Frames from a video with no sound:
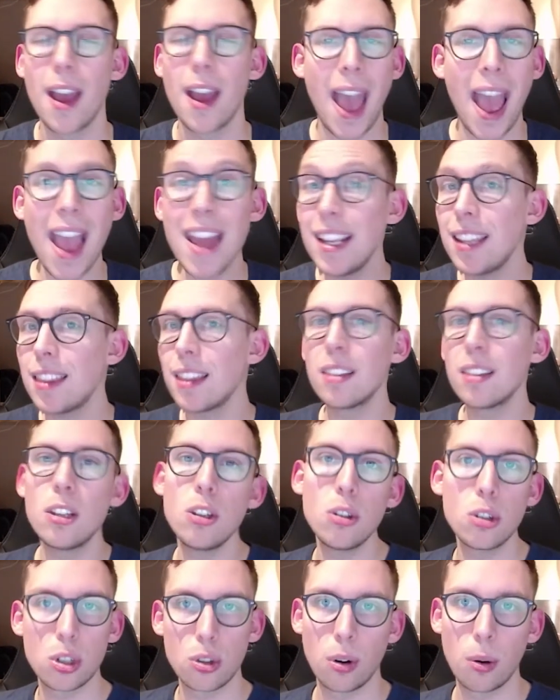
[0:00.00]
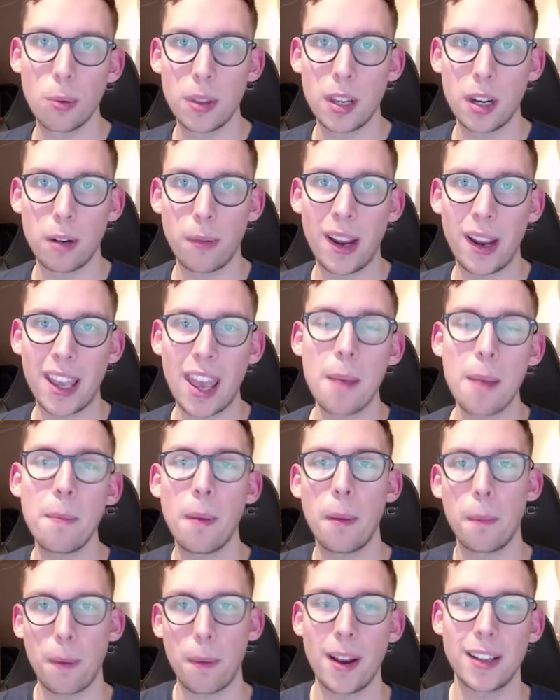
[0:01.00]
Anything that you struggle with in a ranked game,
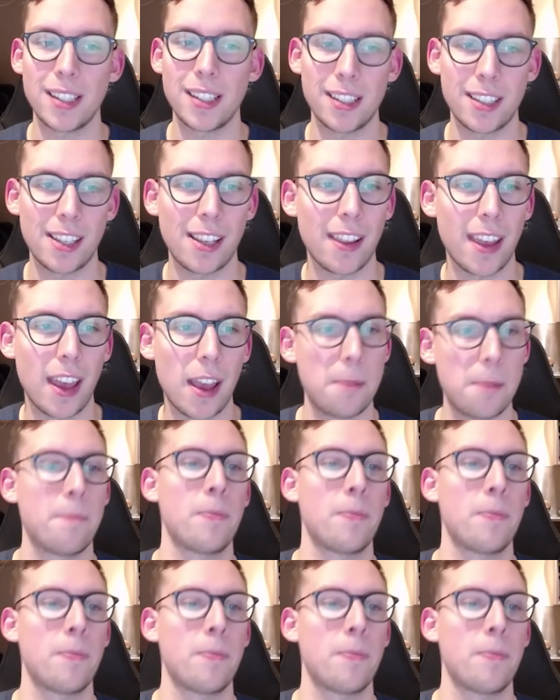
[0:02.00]
practice it there.